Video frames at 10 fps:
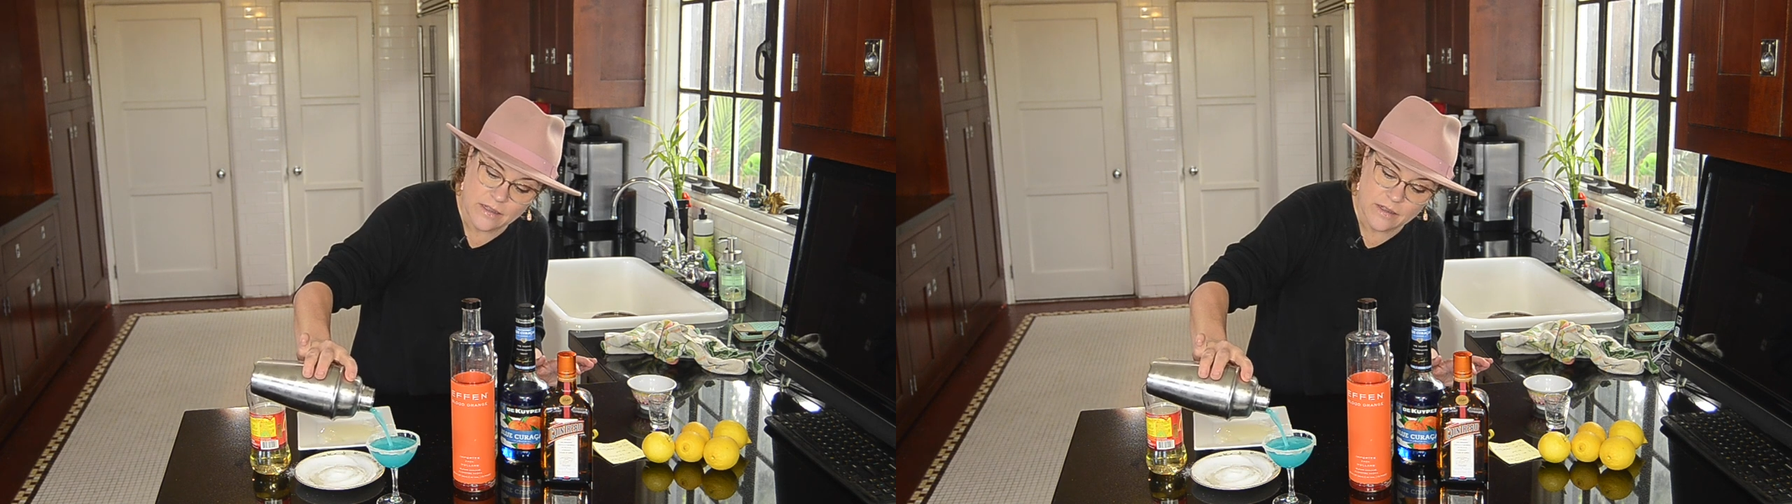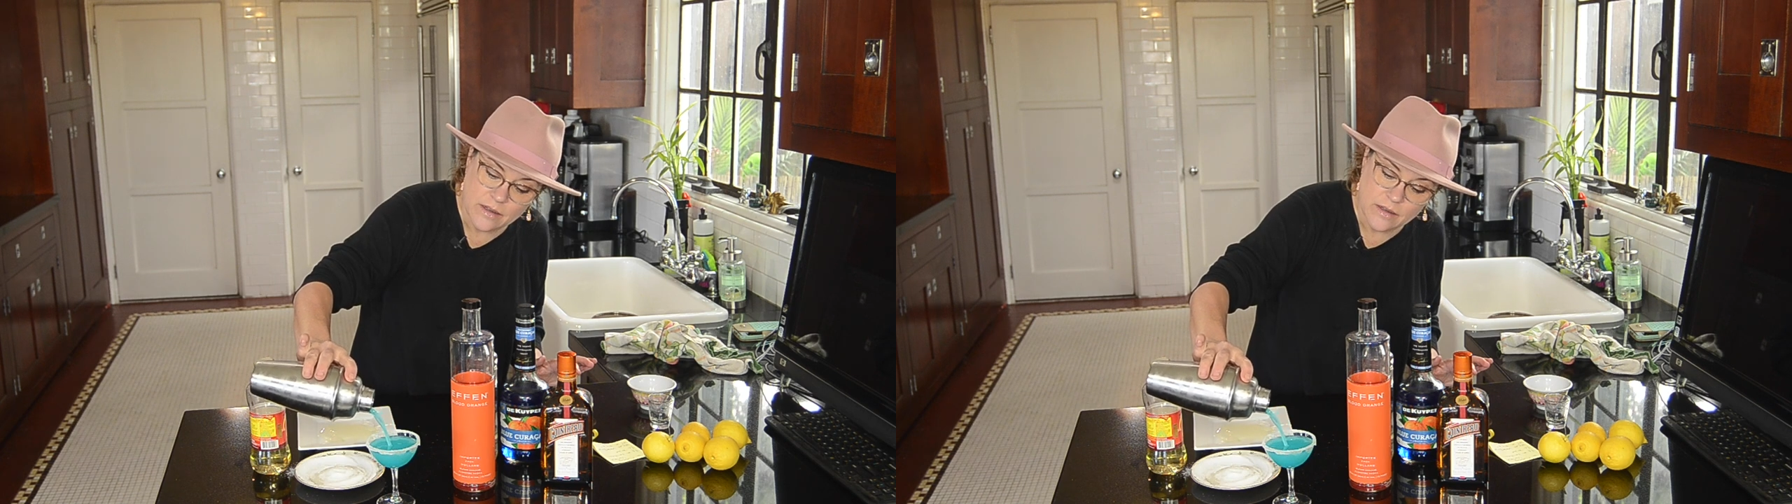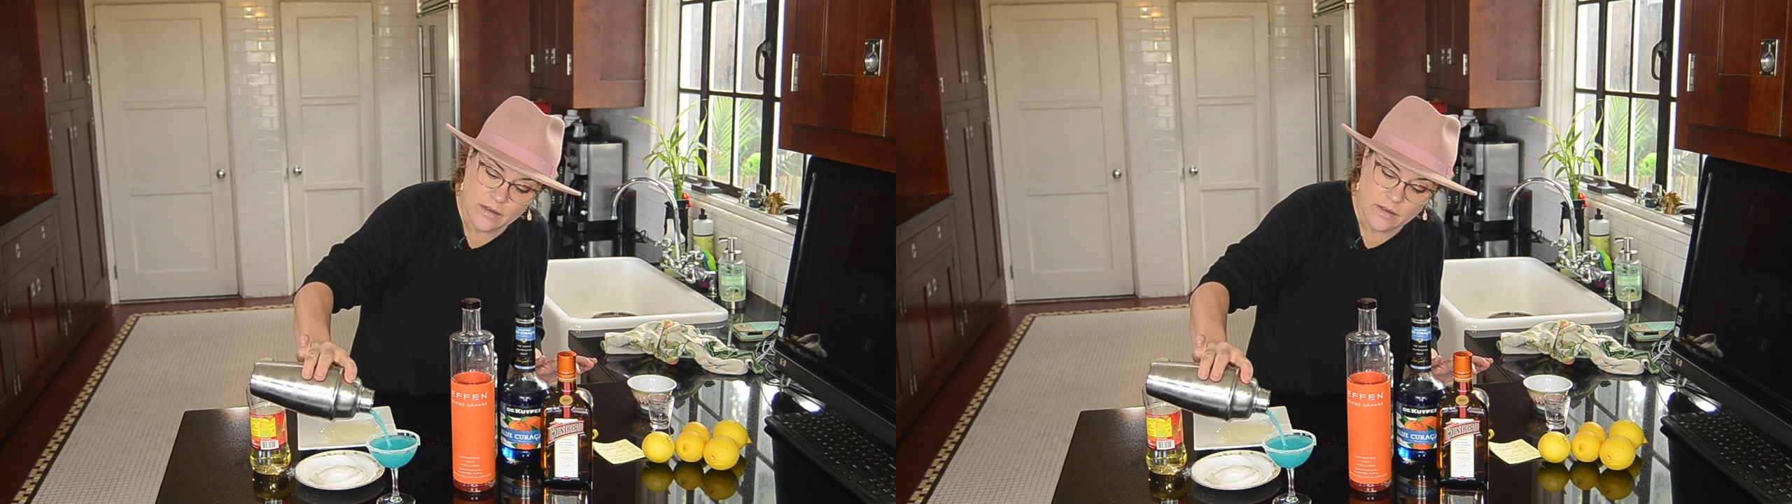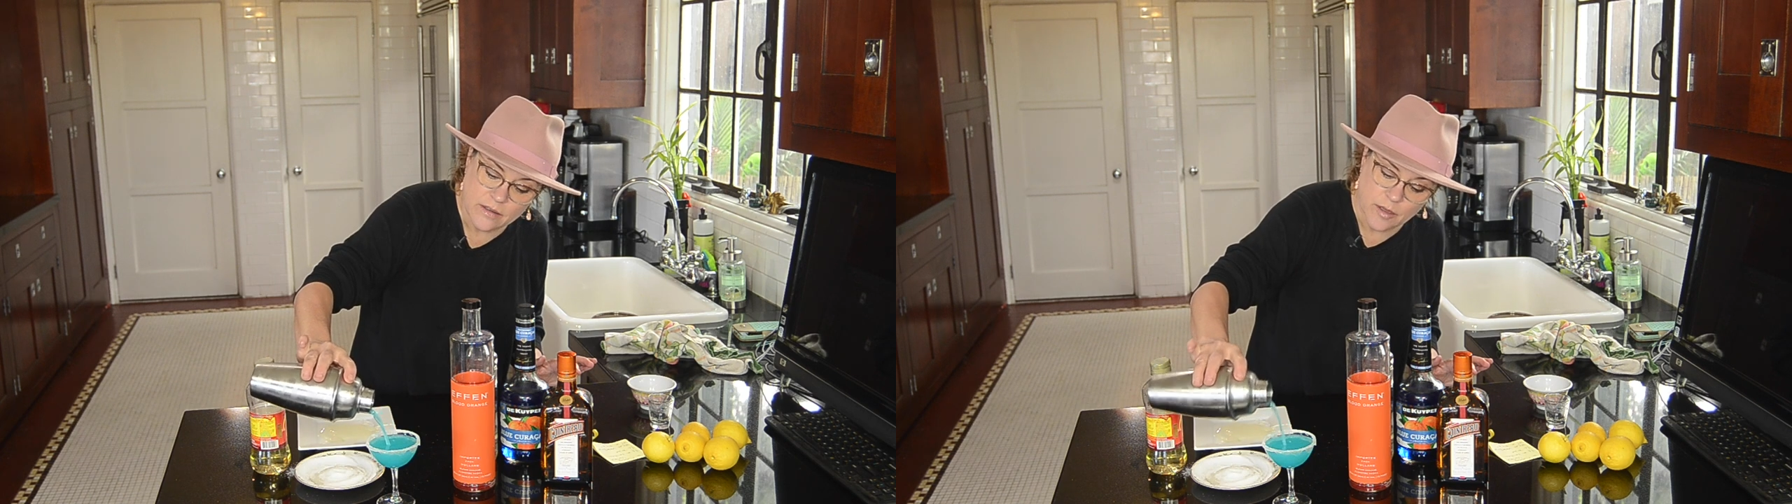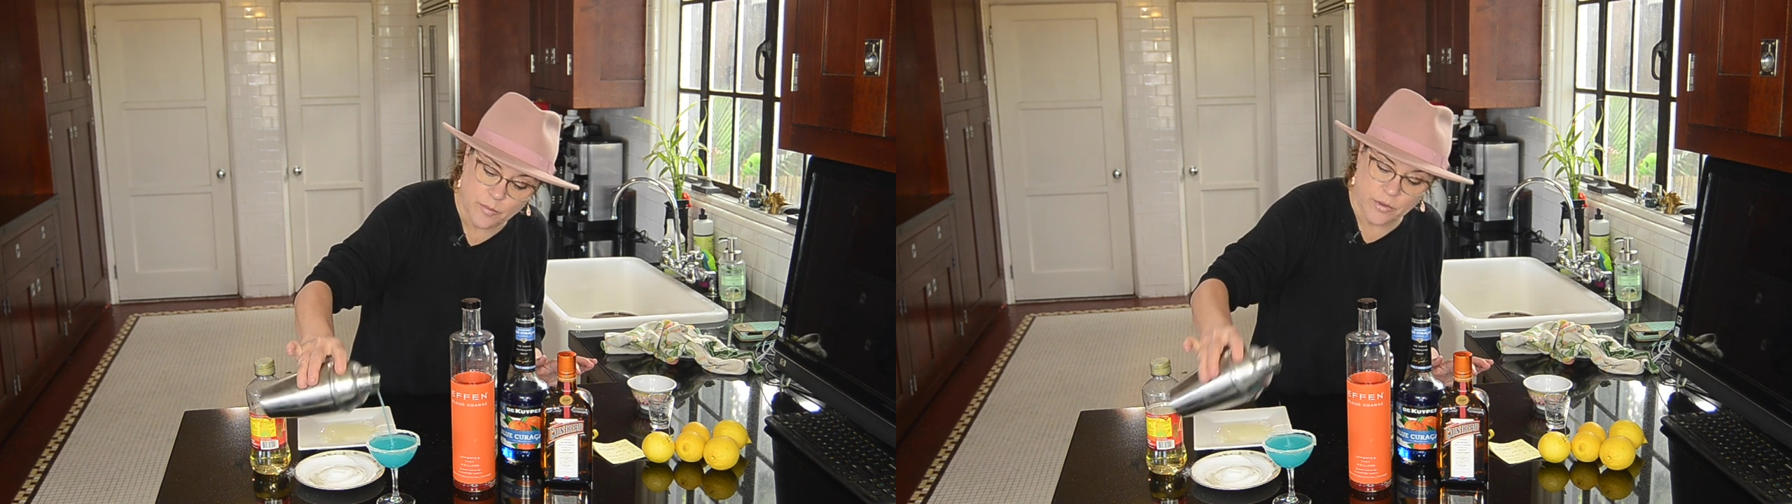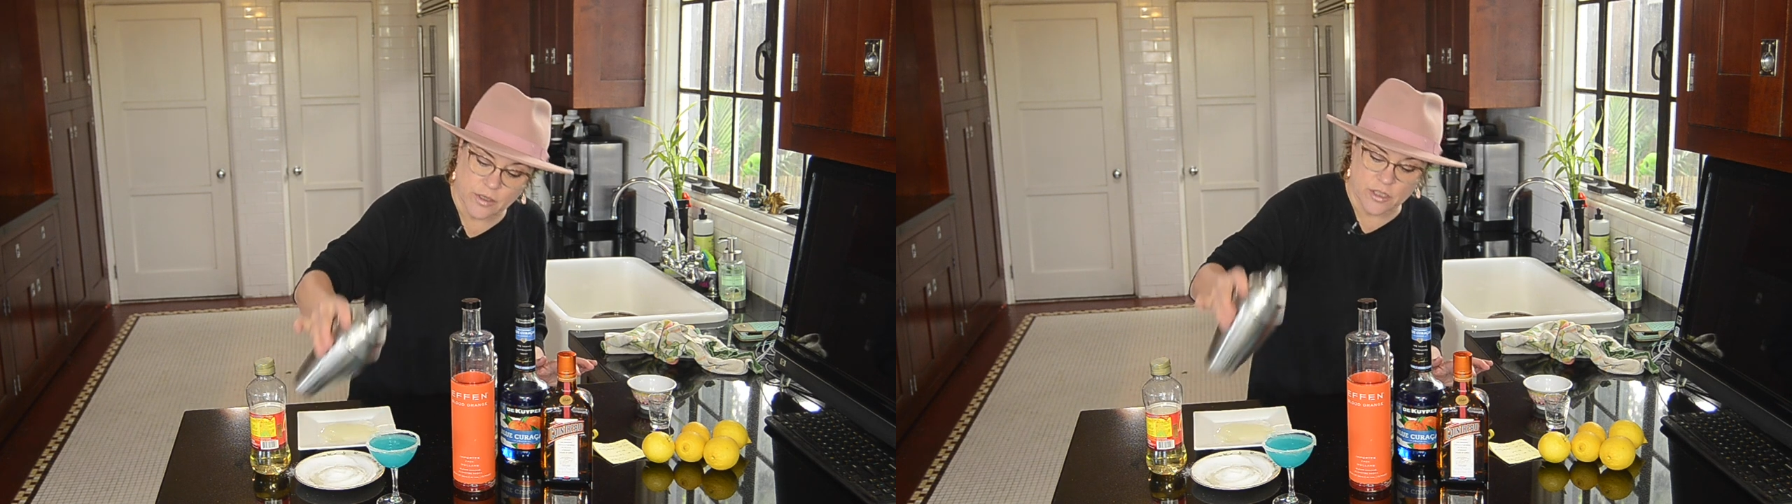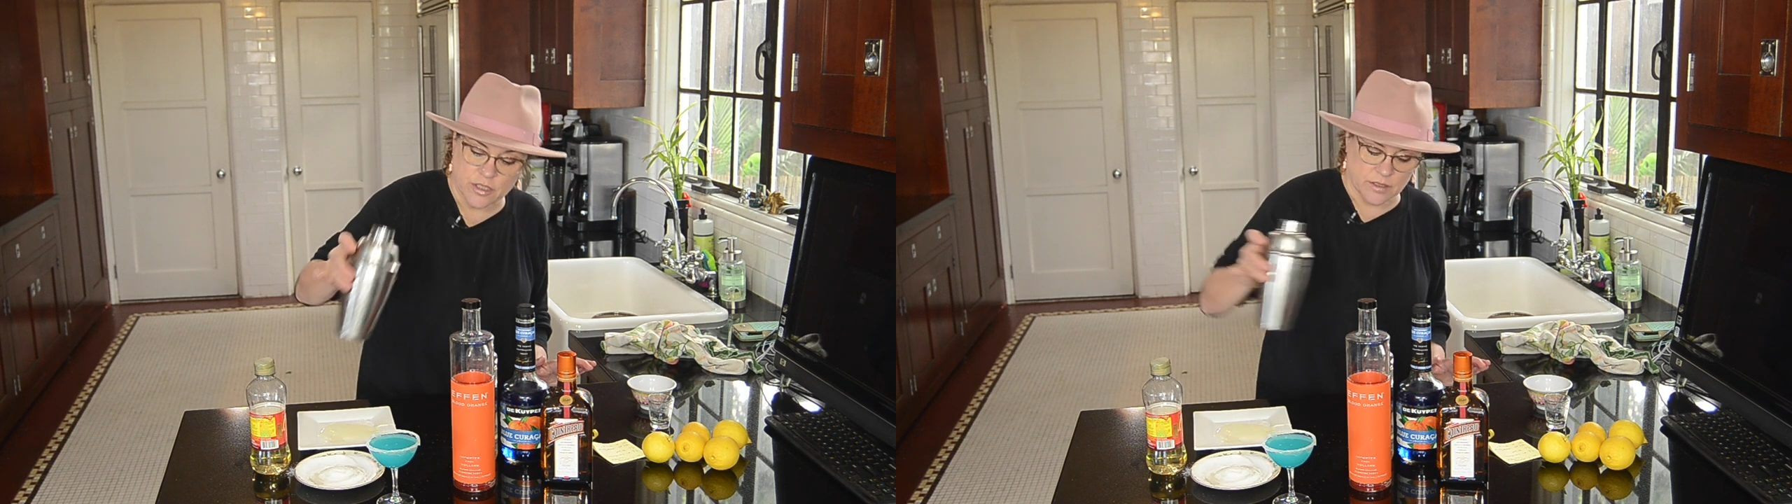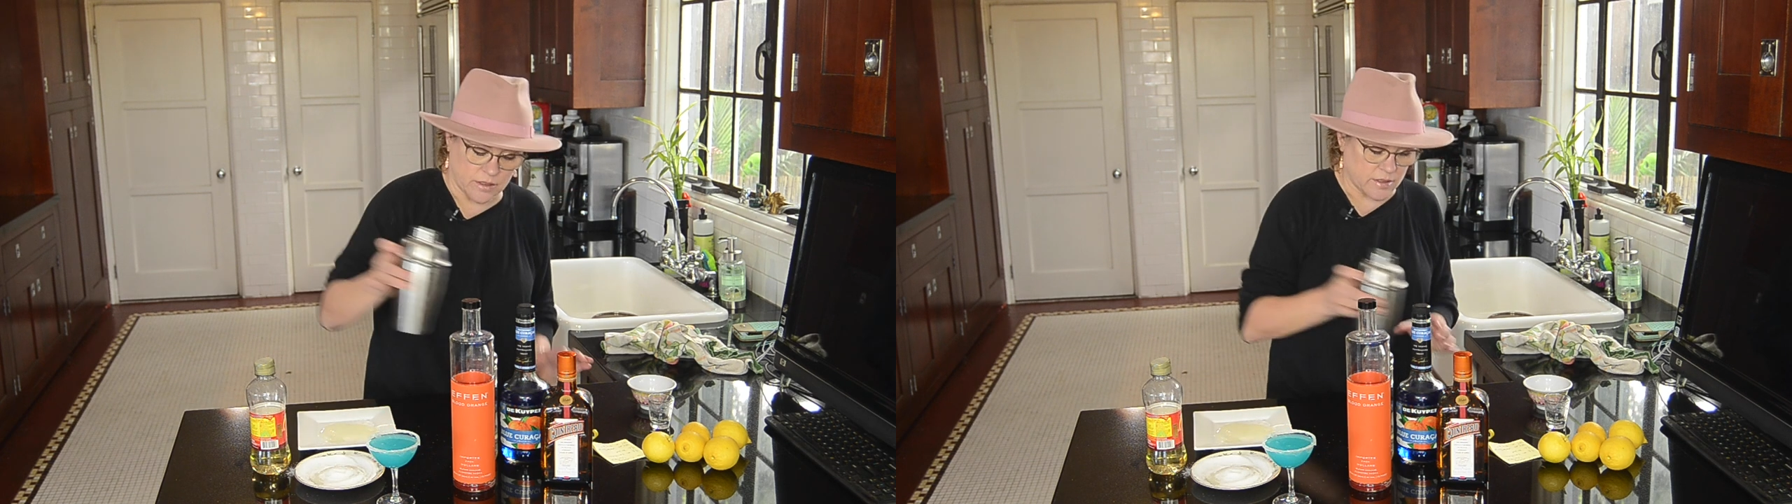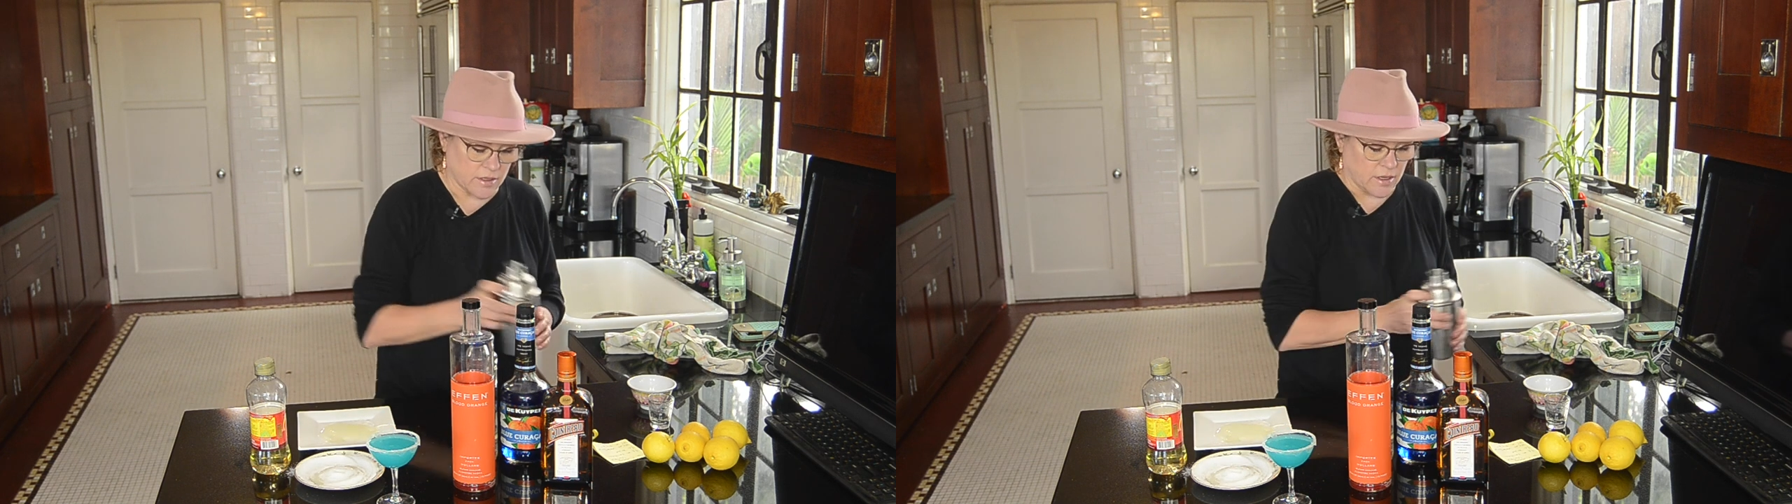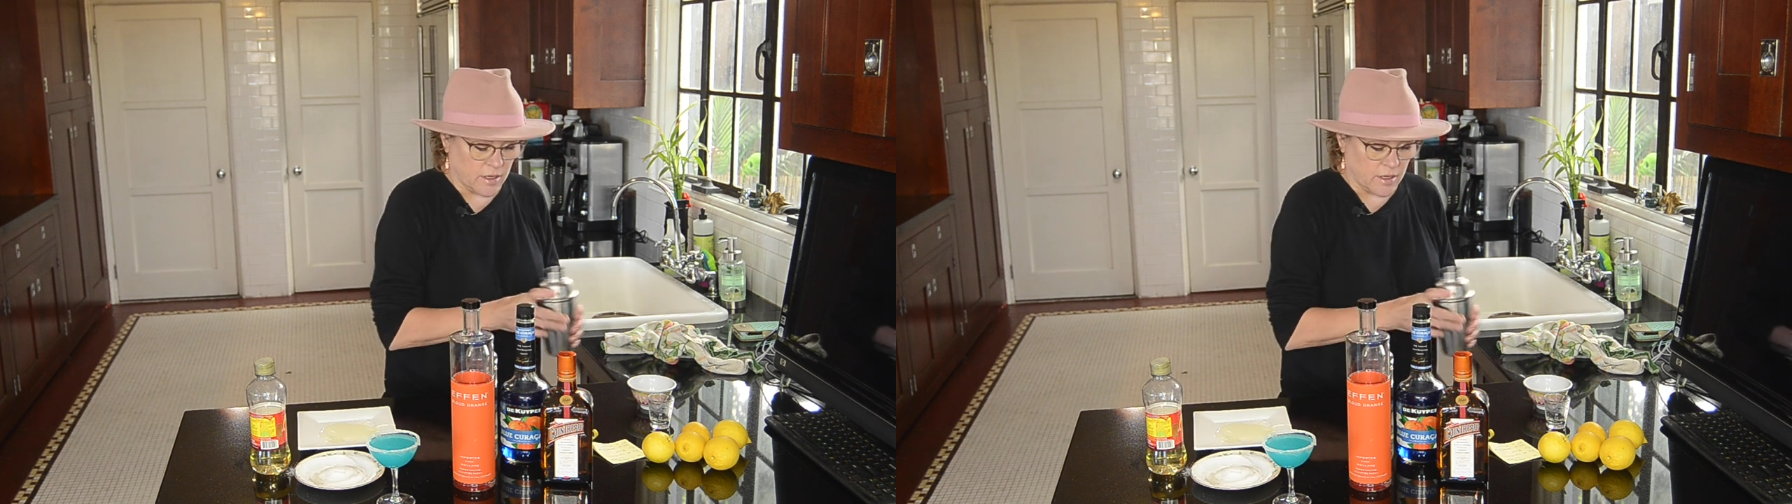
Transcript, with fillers: Look how pretty she is.